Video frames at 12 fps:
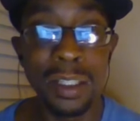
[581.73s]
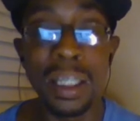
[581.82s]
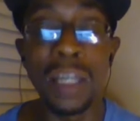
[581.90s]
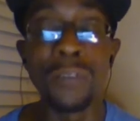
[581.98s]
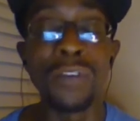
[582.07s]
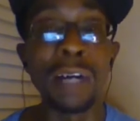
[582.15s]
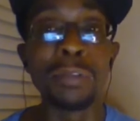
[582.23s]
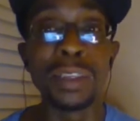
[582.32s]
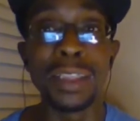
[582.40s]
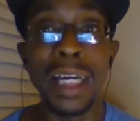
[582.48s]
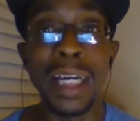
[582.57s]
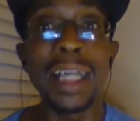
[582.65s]
If I
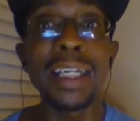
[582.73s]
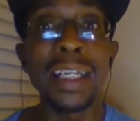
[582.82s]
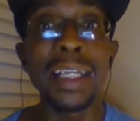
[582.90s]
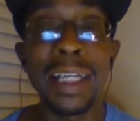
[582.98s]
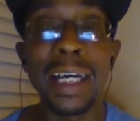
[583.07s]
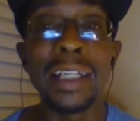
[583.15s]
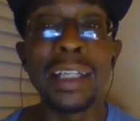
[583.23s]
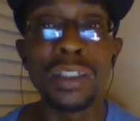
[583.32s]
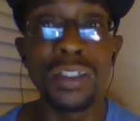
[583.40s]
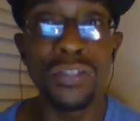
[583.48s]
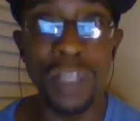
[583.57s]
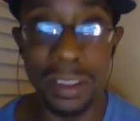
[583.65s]
was not a
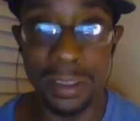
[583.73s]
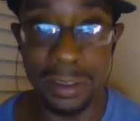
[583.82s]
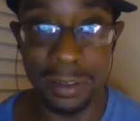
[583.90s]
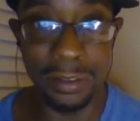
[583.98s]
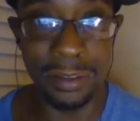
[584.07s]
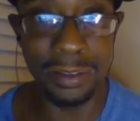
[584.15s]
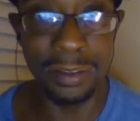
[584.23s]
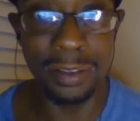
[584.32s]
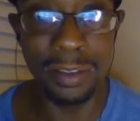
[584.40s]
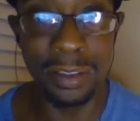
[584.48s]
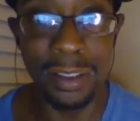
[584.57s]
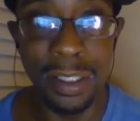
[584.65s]
Niners fan,
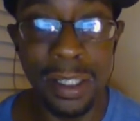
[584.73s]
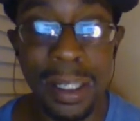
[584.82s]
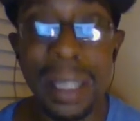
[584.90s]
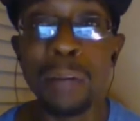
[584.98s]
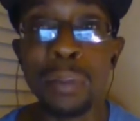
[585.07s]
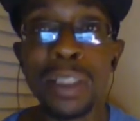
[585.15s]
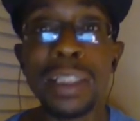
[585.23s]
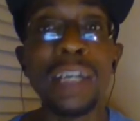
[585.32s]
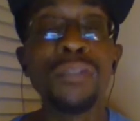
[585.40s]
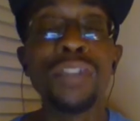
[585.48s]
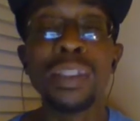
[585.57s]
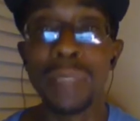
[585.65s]
I would
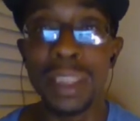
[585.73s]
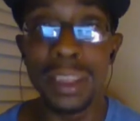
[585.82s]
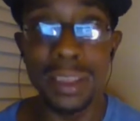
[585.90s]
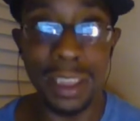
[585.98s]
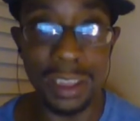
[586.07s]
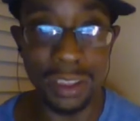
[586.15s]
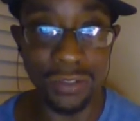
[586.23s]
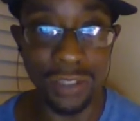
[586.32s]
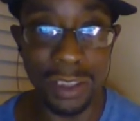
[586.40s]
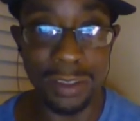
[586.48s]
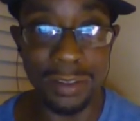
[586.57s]
definitely be a Saints fan.